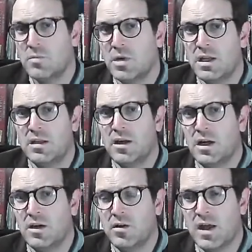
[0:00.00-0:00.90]
but
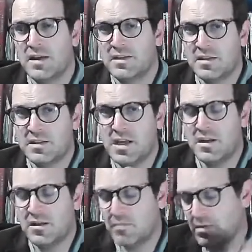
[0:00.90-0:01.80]
as I said
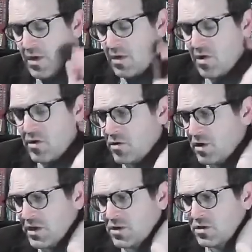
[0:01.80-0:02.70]
in my longer
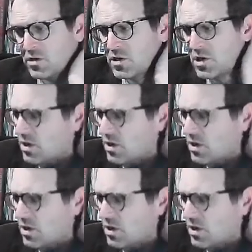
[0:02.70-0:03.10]
lecture,